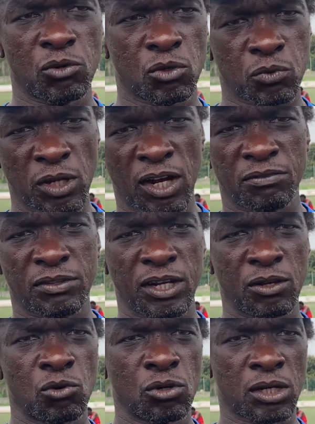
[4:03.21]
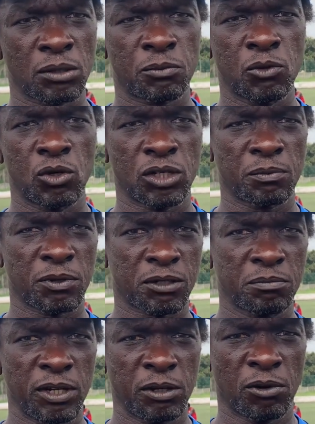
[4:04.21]
because we'll have 3
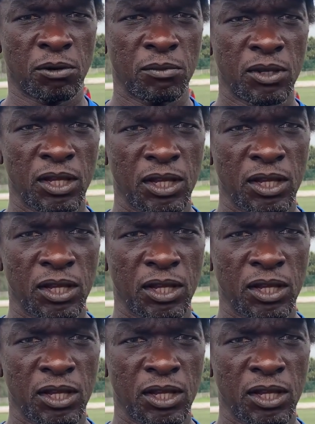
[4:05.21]
goalkeepers minimum.